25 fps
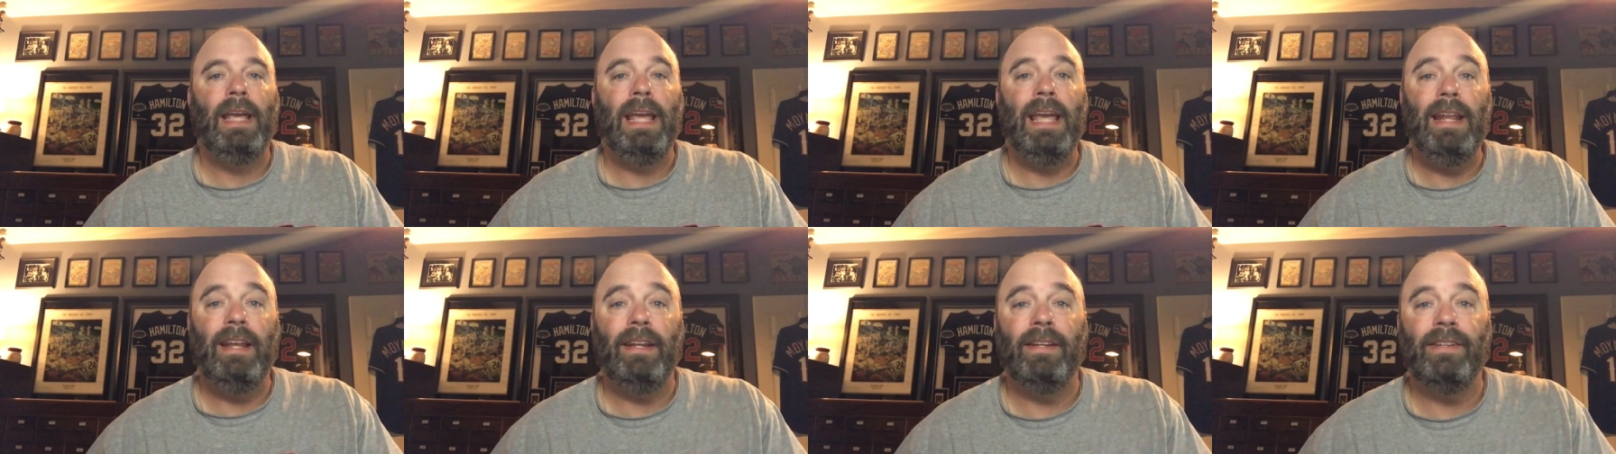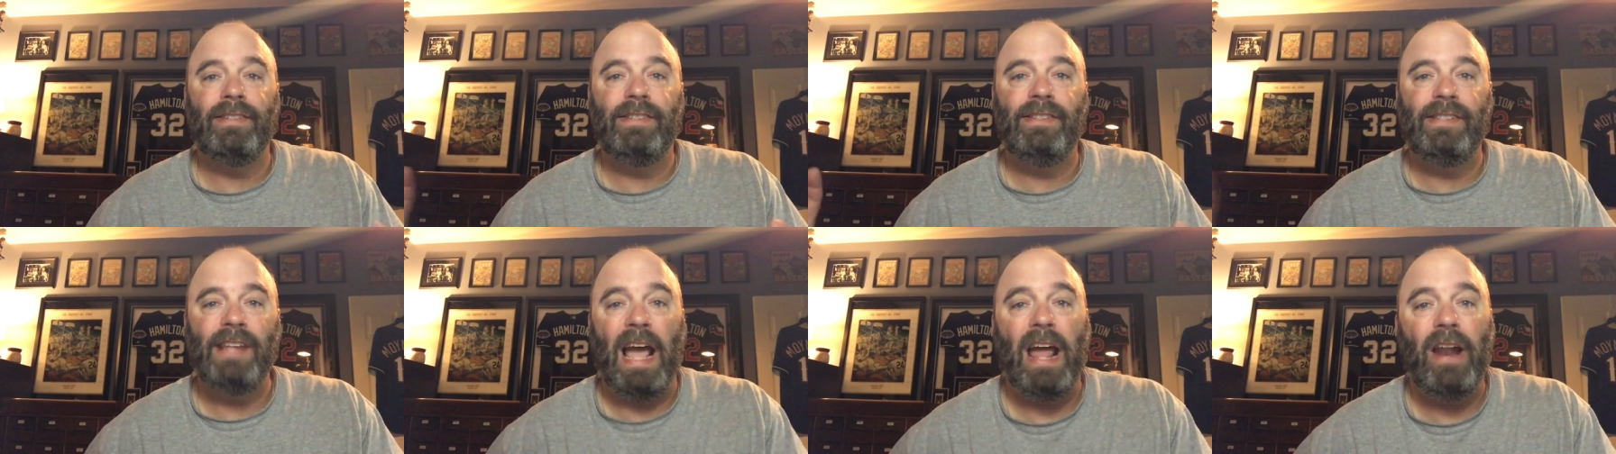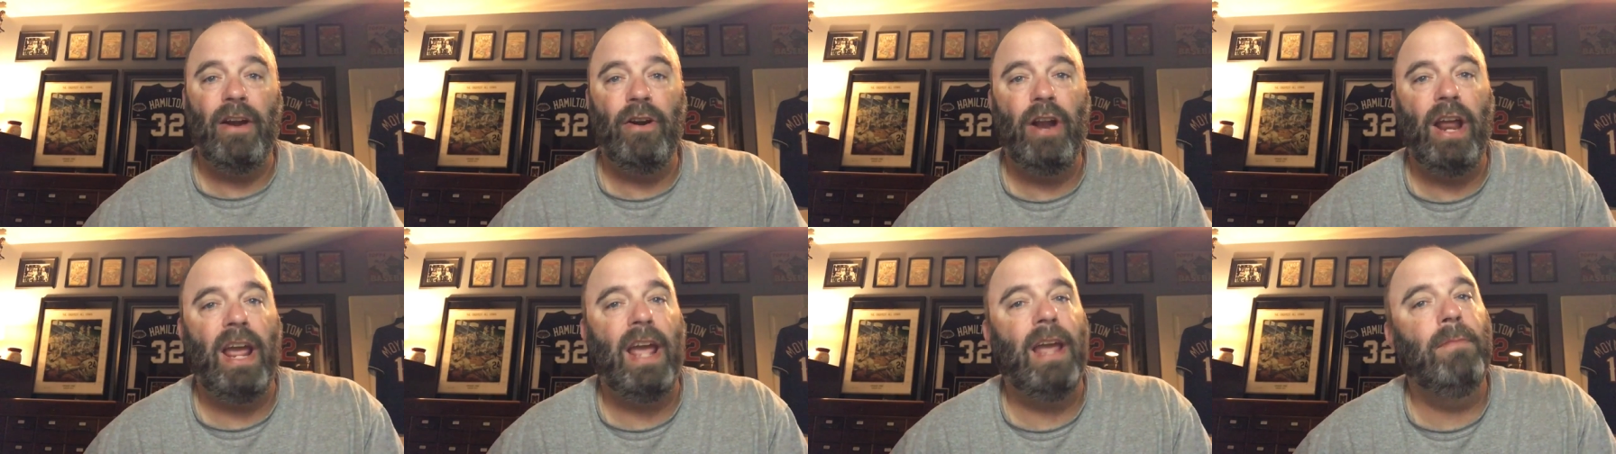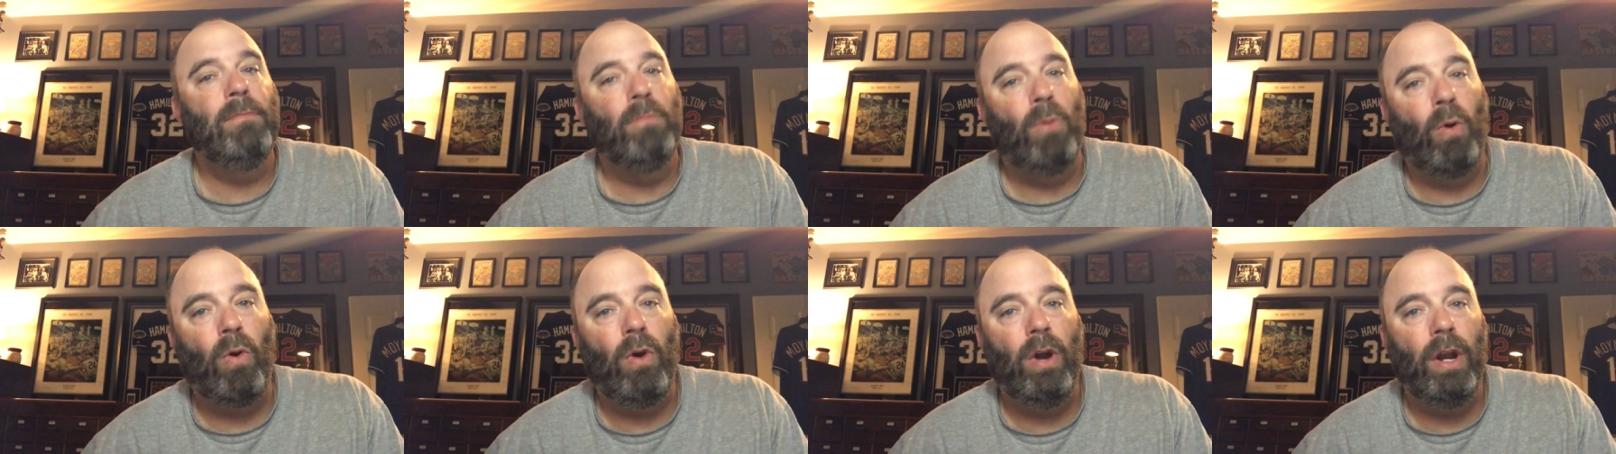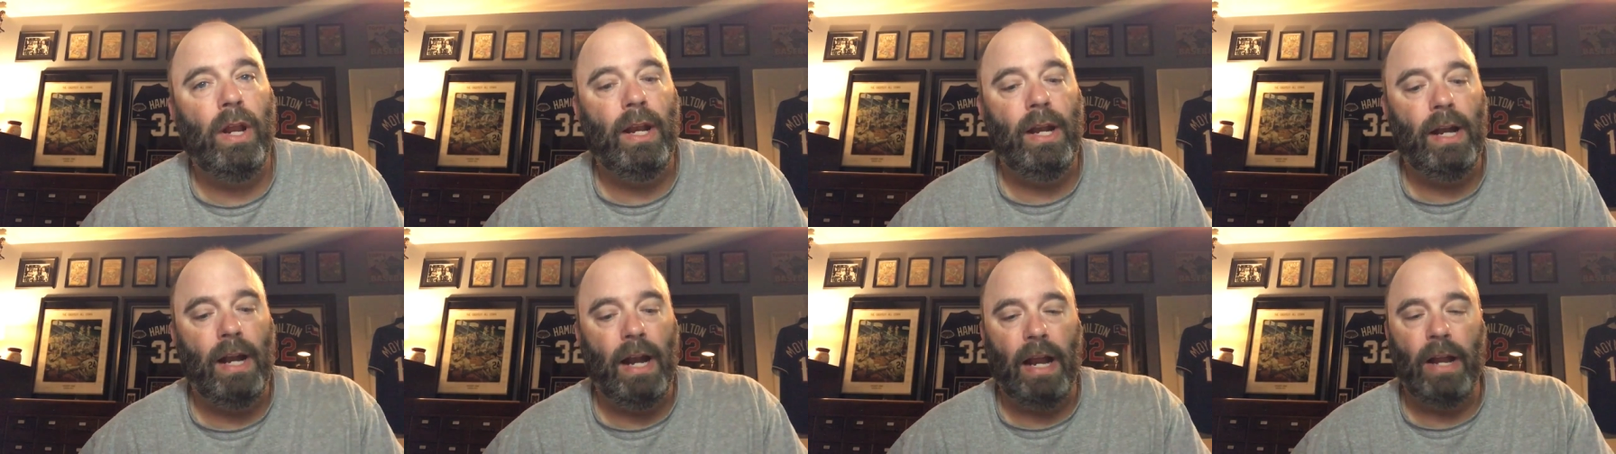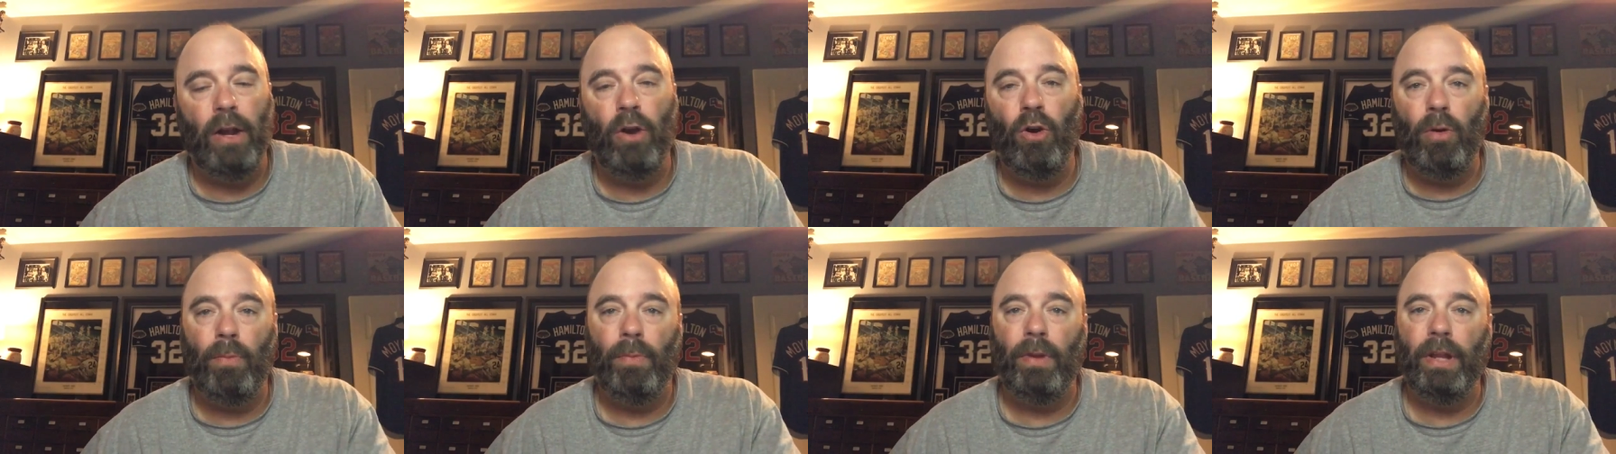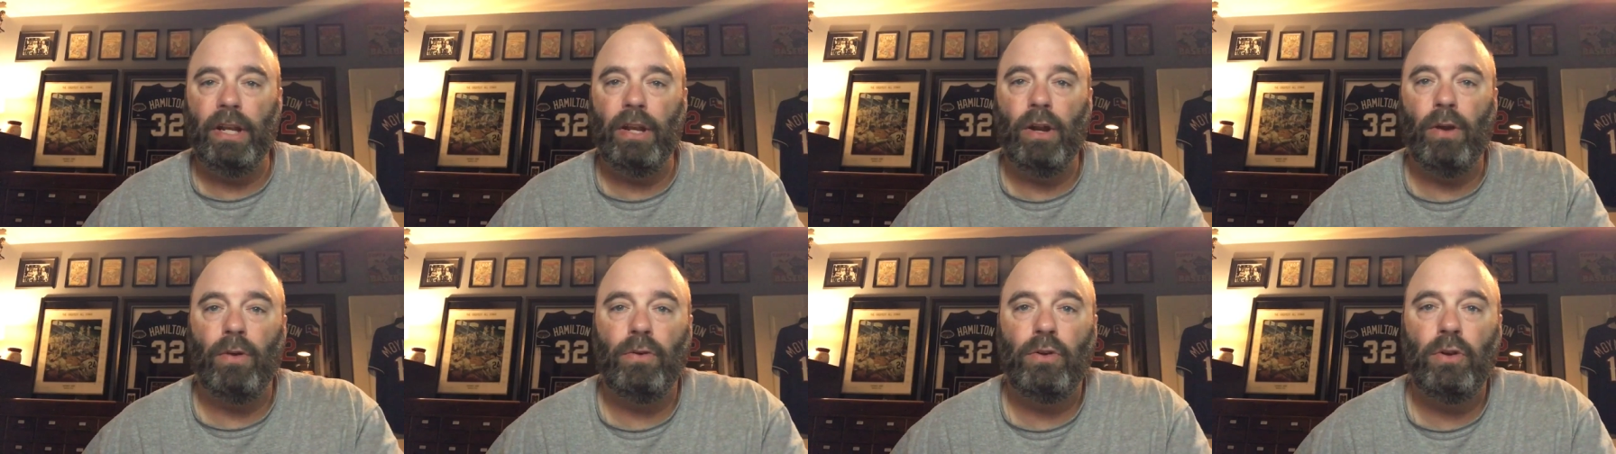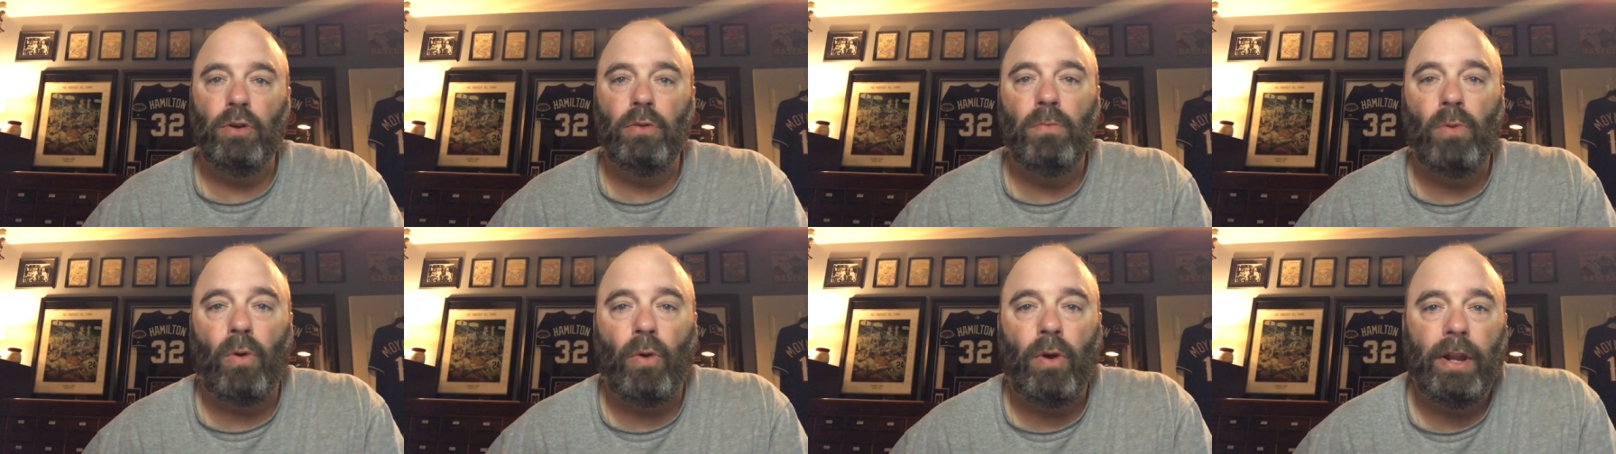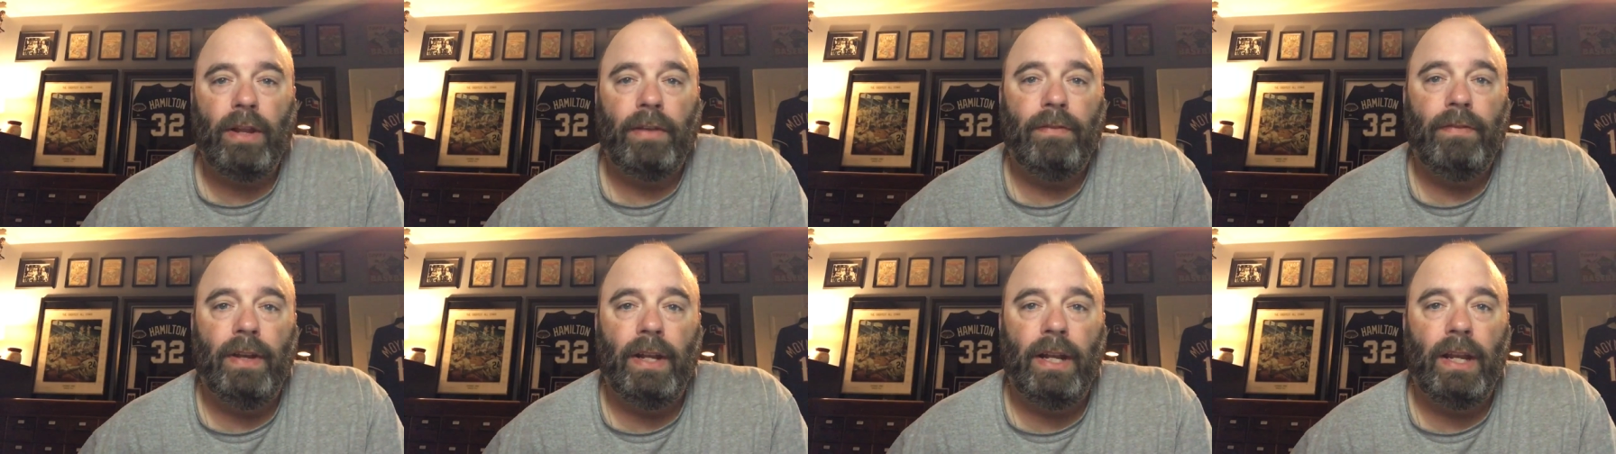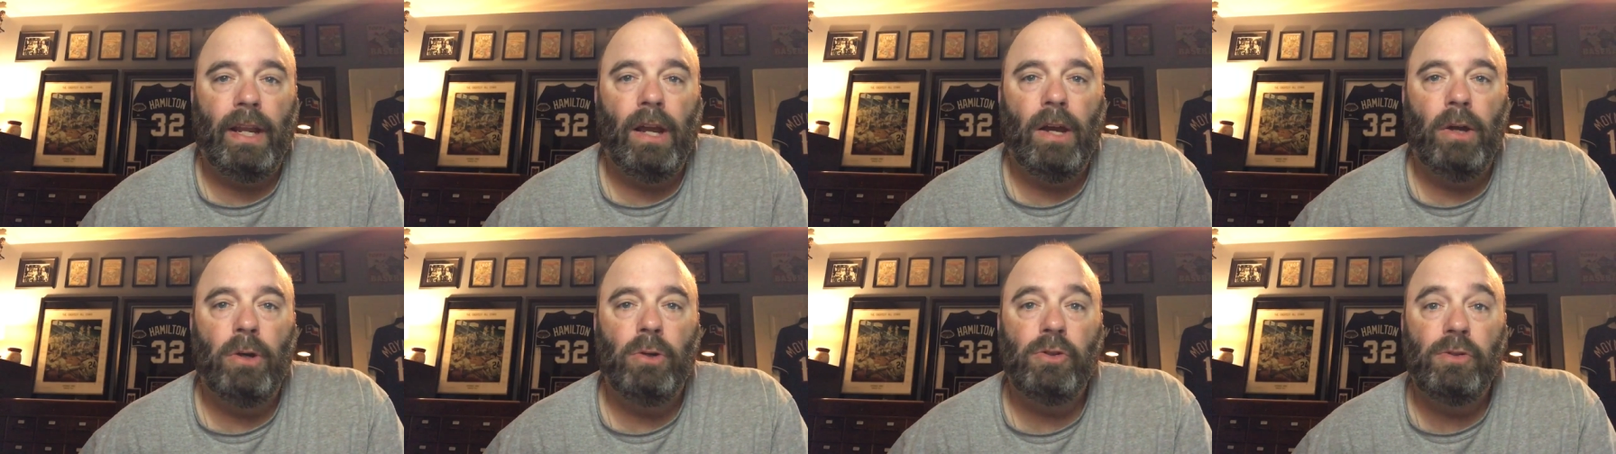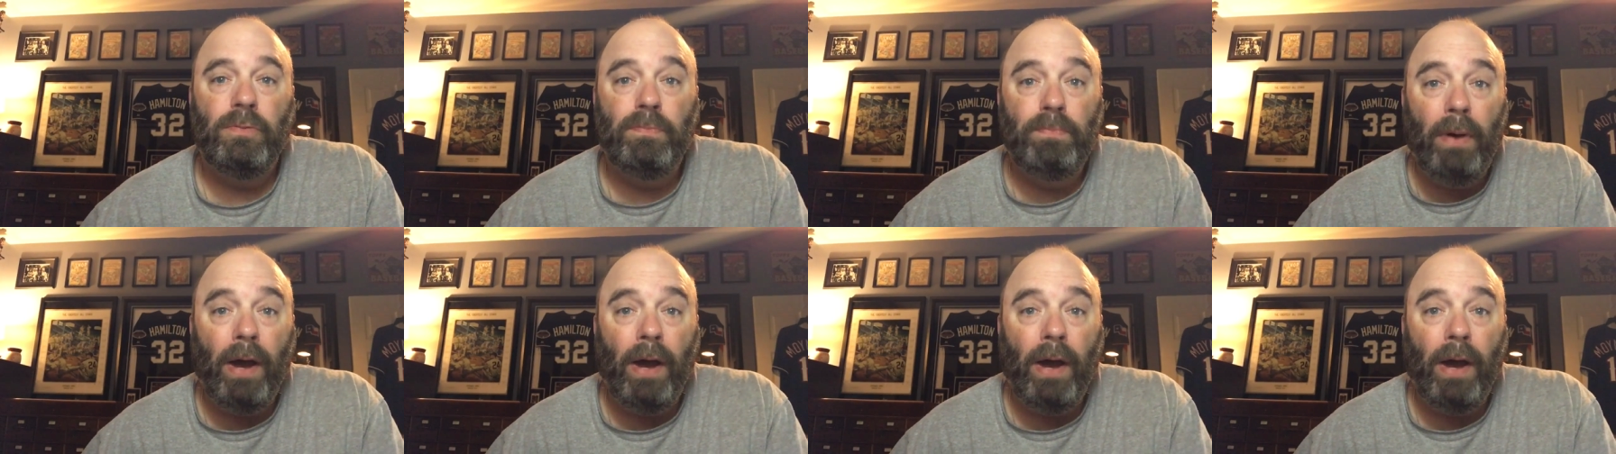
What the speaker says: It is Saturday morning, and I normally don't do morning videos,